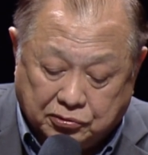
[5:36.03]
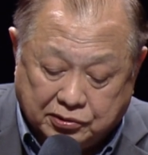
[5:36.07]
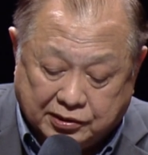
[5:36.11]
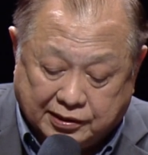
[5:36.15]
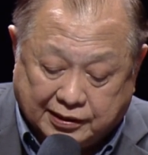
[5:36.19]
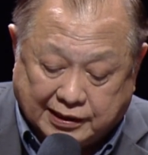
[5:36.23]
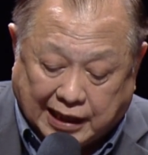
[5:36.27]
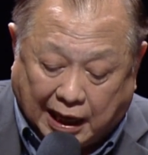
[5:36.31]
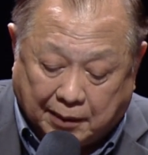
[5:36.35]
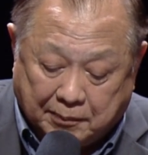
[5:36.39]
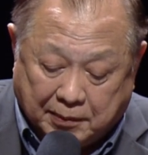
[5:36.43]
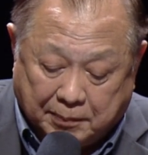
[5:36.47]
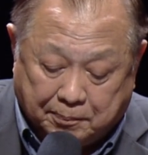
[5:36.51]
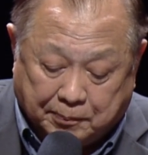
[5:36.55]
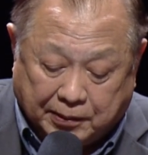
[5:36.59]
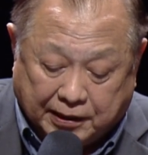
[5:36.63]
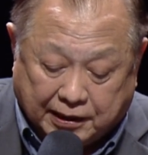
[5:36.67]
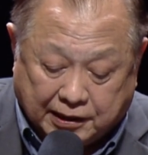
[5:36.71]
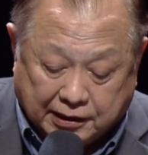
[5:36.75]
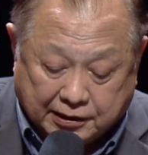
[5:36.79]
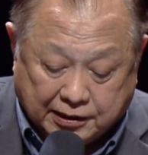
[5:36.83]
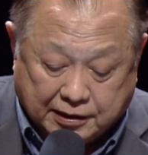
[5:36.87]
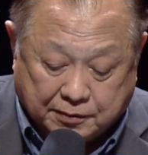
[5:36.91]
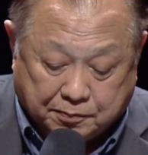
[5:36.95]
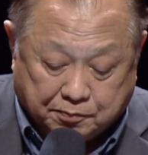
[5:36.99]
Simon
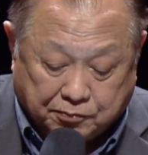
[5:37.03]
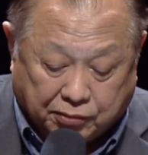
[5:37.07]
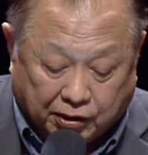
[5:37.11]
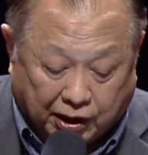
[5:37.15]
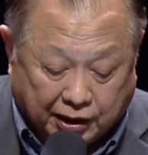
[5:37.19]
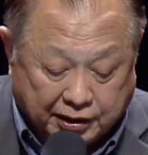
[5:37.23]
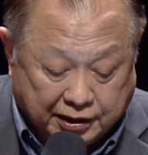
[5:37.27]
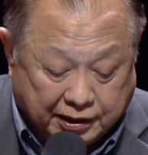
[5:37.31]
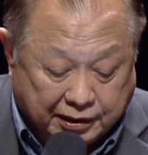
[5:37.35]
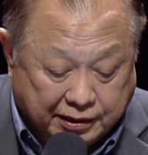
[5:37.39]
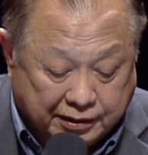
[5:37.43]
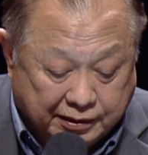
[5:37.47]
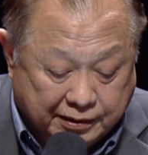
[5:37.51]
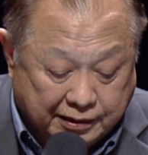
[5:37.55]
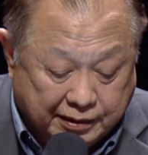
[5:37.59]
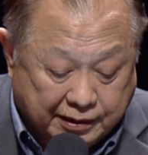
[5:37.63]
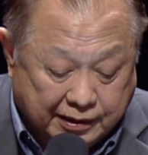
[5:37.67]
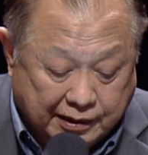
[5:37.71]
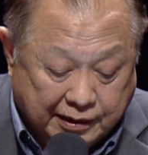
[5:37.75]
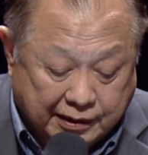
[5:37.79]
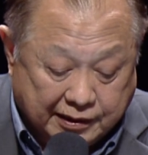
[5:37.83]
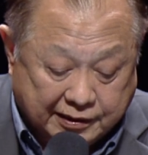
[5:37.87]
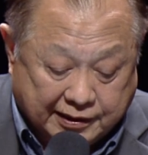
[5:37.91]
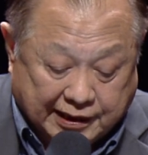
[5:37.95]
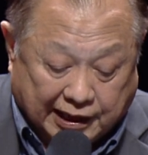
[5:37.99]
Peter's brother,
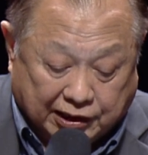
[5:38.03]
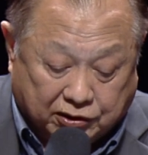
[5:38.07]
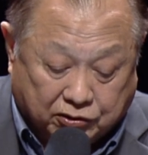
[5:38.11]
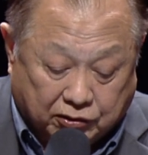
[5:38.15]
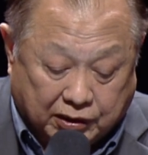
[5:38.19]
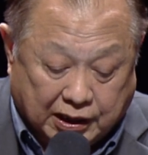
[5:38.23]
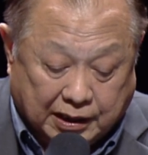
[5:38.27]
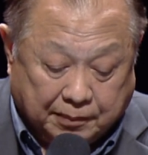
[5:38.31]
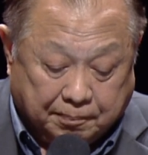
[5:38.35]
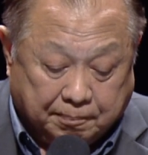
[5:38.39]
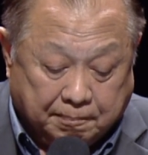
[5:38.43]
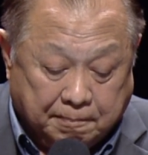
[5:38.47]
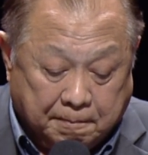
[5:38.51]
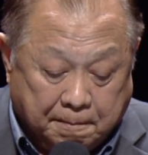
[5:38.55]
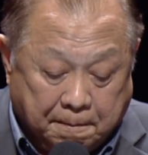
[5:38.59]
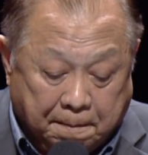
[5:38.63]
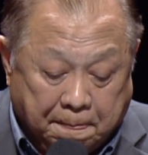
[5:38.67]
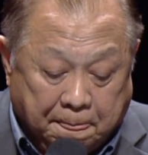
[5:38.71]
said to him,